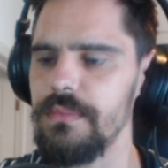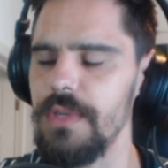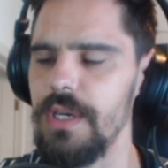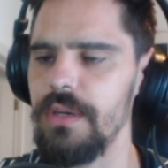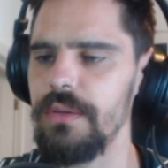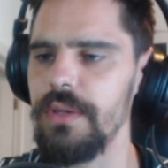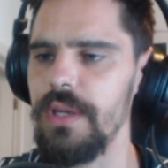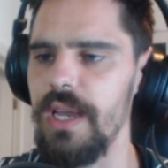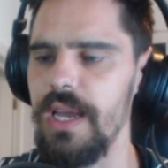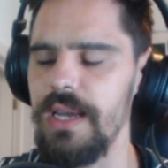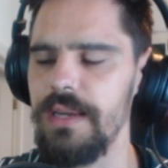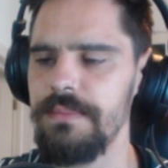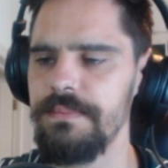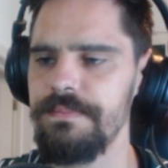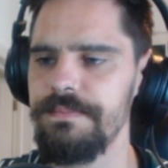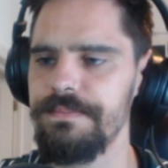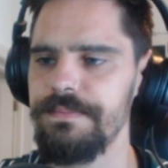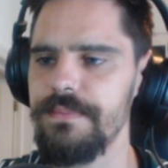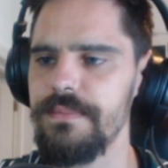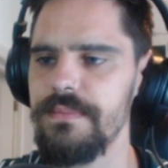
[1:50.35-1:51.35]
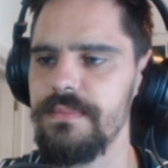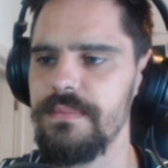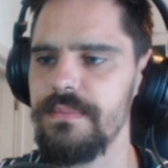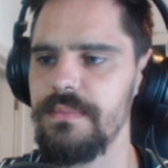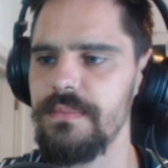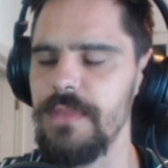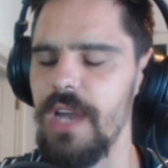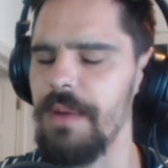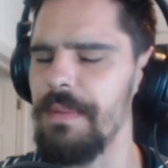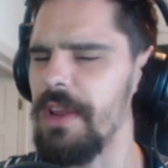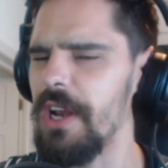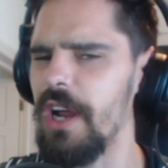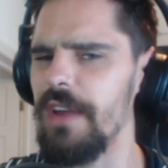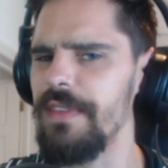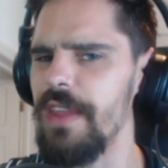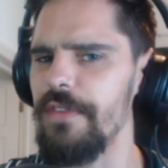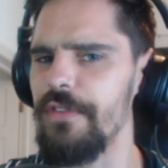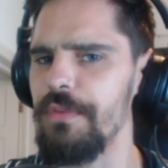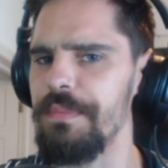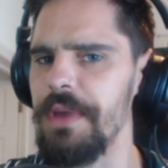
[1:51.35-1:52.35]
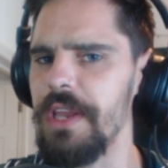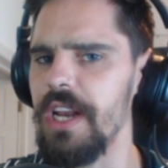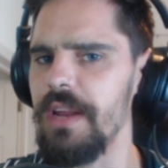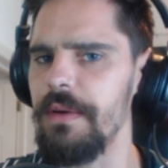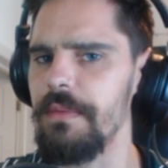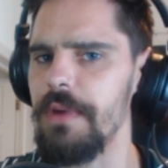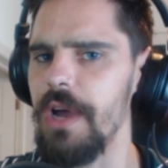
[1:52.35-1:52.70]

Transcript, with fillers: Oh, yeah. I mean, I've never been a,